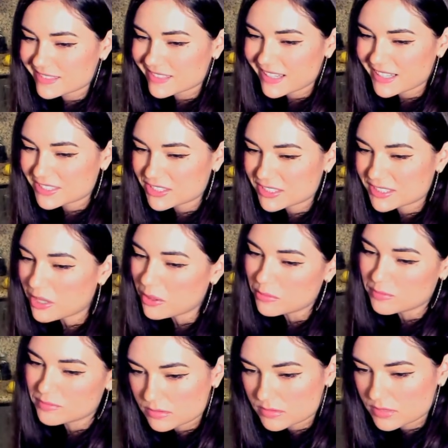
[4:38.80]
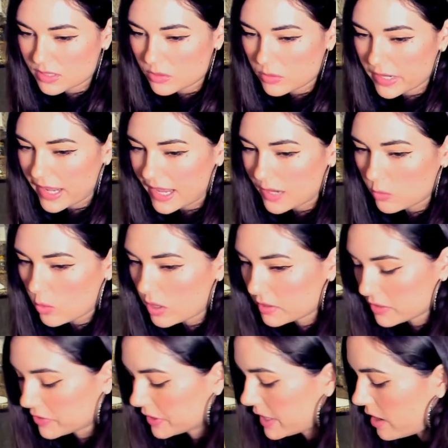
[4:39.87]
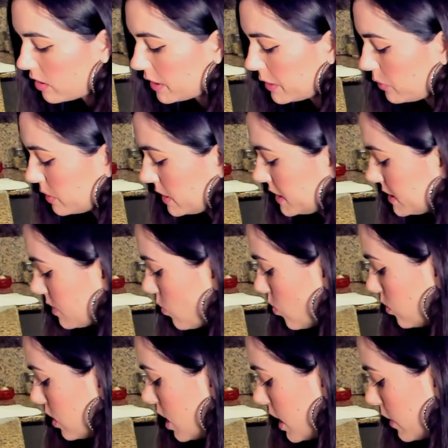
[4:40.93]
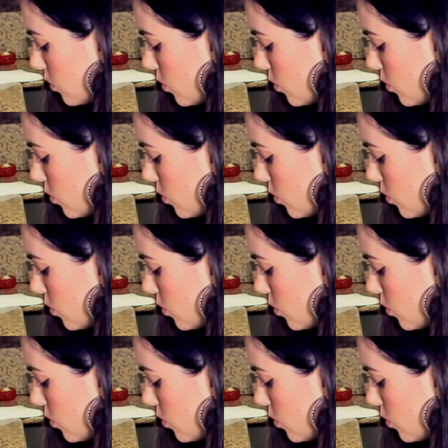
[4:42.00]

I just don't. I don't want to add water. They already release a lot of